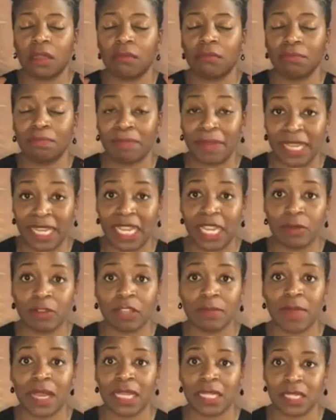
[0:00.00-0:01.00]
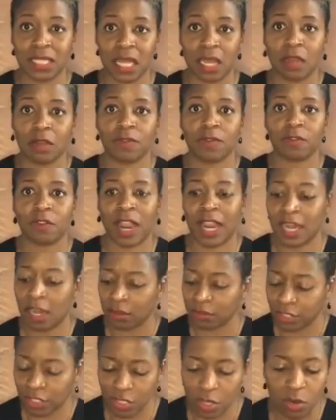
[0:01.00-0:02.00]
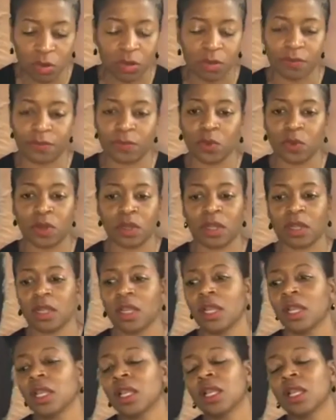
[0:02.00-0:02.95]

be with myself, right? And I'll soak for,